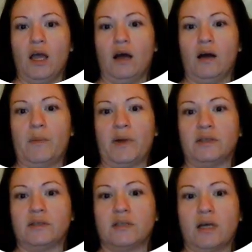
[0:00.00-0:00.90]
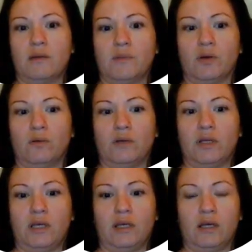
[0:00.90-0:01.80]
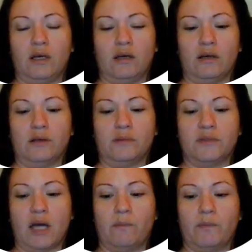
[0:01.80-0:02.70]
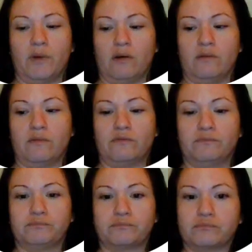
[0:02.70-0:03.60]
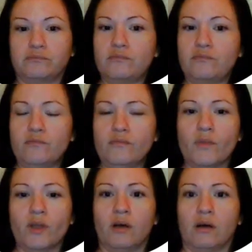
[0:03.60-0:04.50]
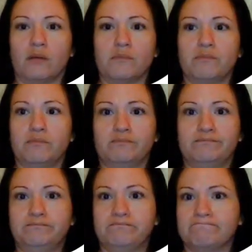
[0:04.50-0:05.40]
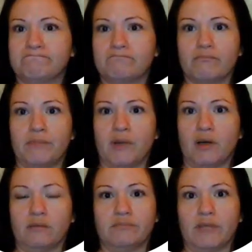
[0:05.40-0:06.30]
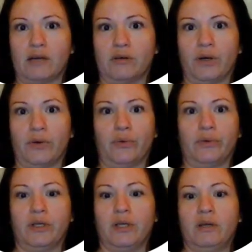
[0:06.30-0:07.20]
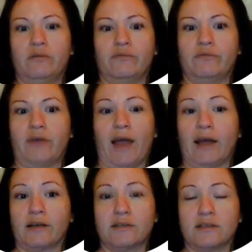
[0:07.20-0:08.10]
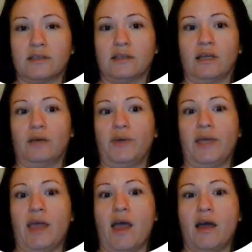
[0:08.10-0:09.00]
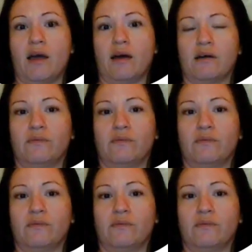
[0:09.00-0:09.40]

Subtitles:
At this time, the only type of uh, I don't know, facts that we have